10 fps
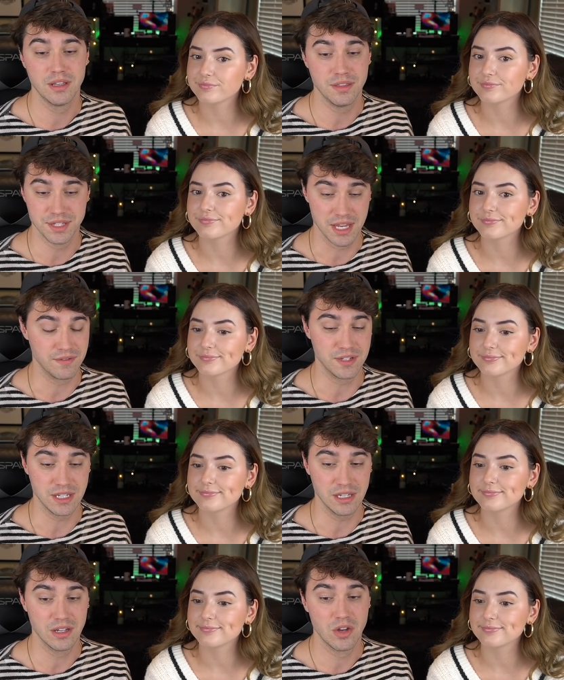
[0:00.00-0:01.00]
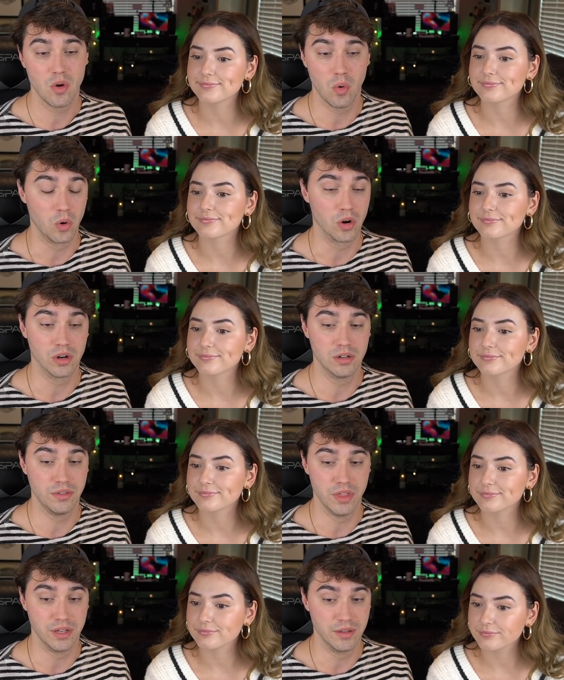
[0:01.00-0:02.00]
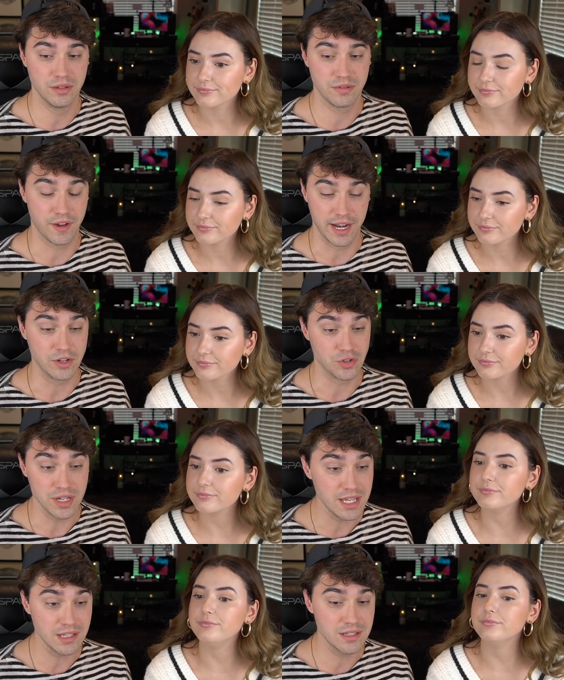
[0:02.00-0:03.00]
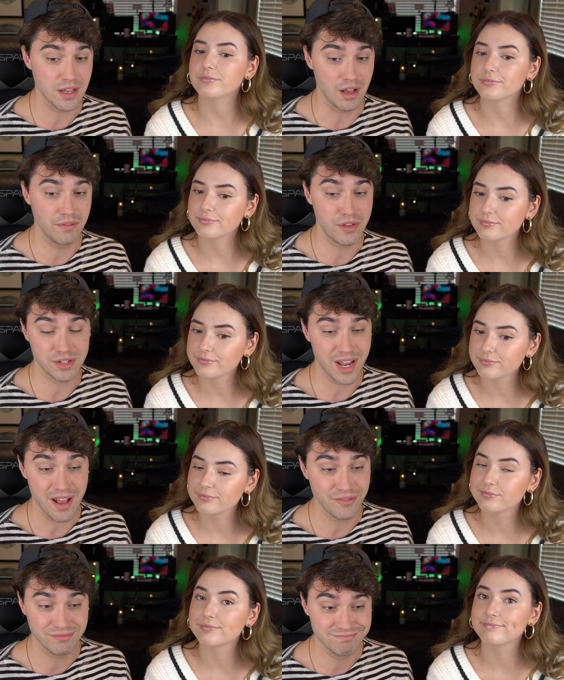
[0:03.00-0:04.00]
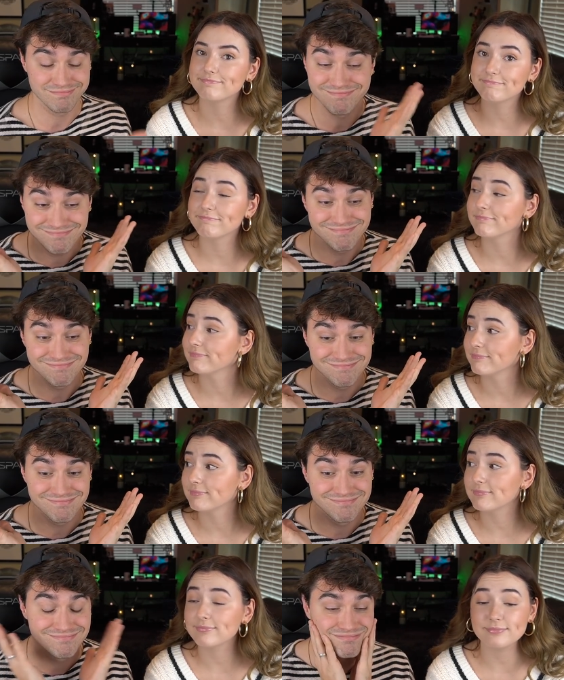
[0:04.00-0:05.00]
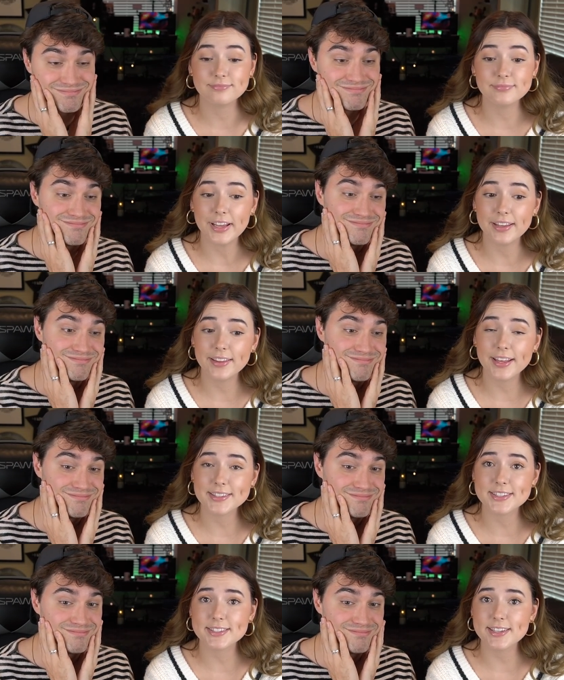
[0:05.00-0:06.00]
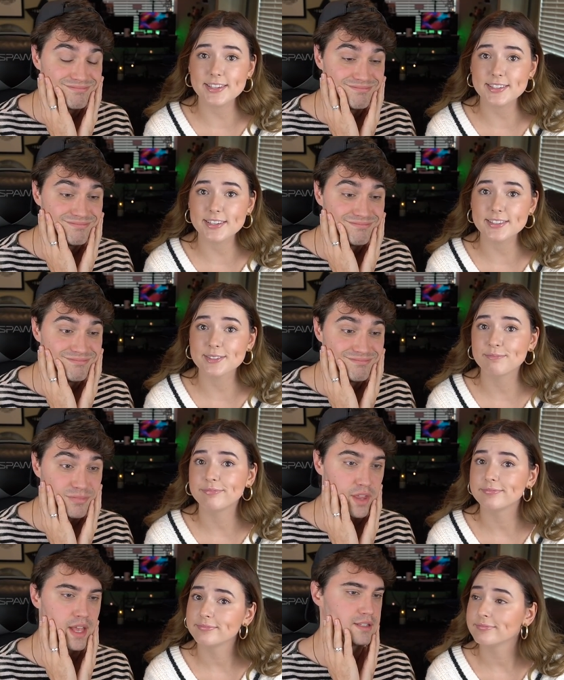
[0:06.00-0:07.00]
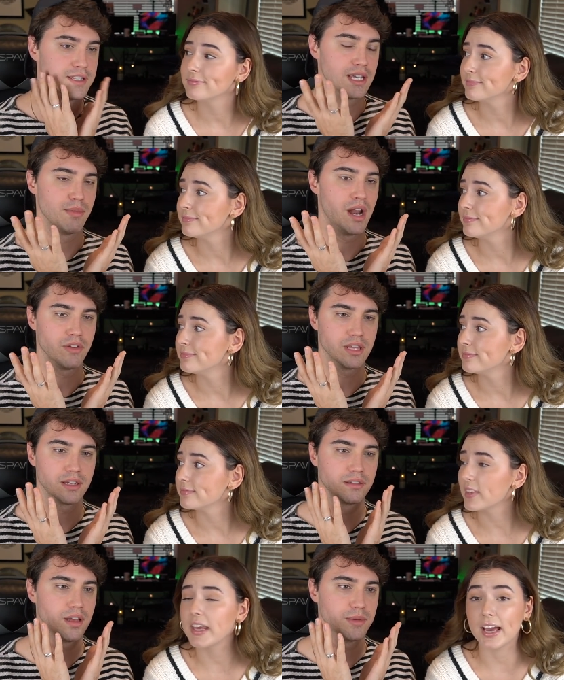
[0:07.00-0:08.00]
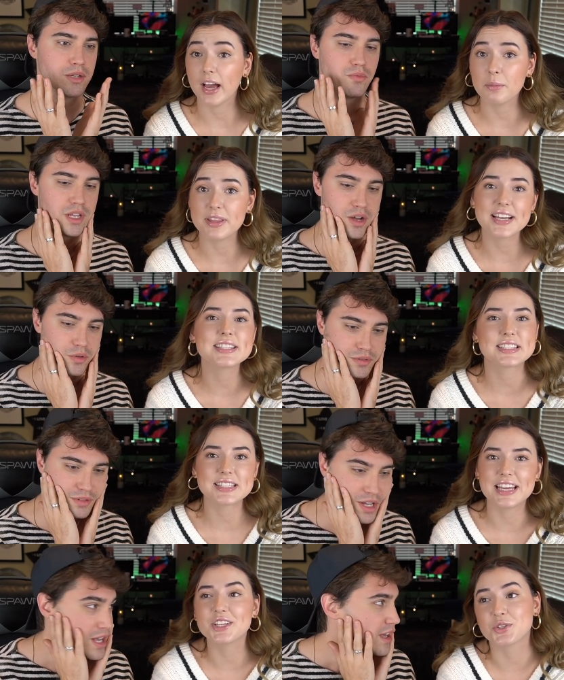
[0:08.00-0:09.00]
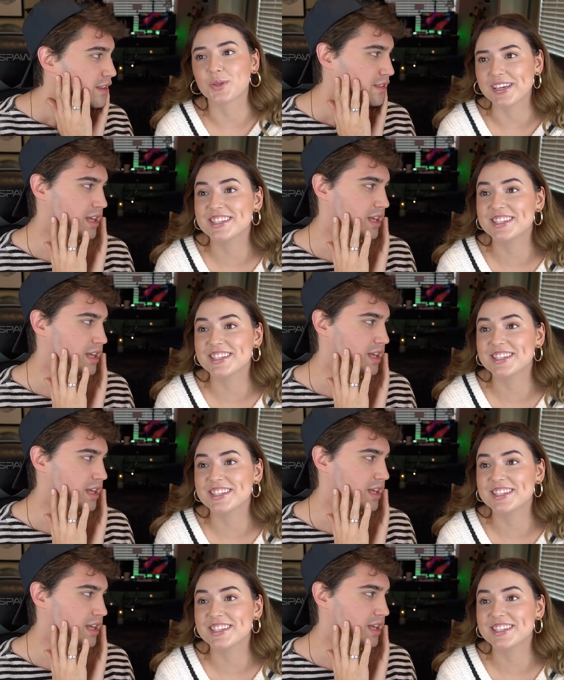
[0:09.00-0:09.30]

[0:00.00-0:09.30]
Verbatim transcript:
Speaker 1: the safety, or the financial needs of their staff. Mm
Speaker 2: that's the tea, sis.
Speaker 1: Well, that's the tea about everything.
Speaker 2: Yeah, I mean, I mean that's that truly